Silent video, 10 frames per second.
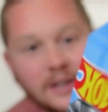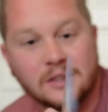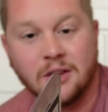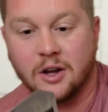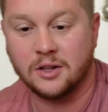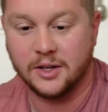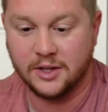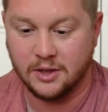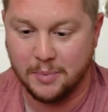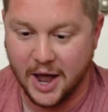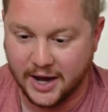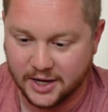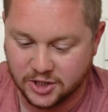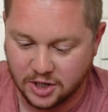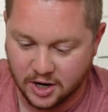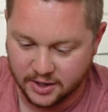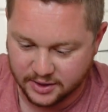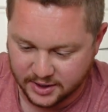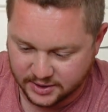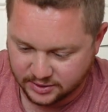Luckily, the package
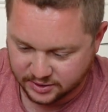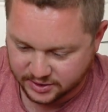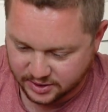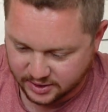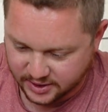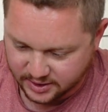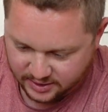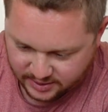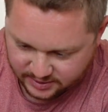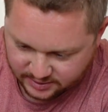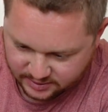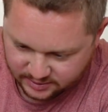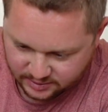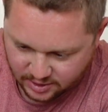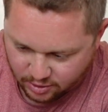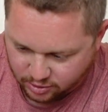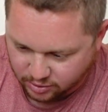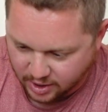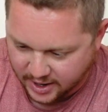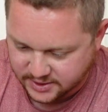on this looks good. No
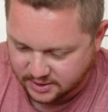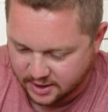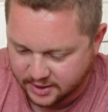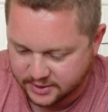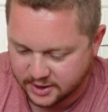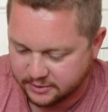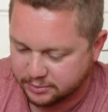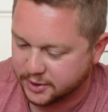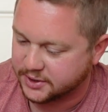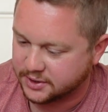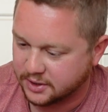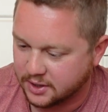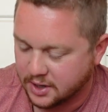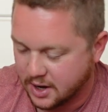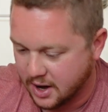cracks on the blister.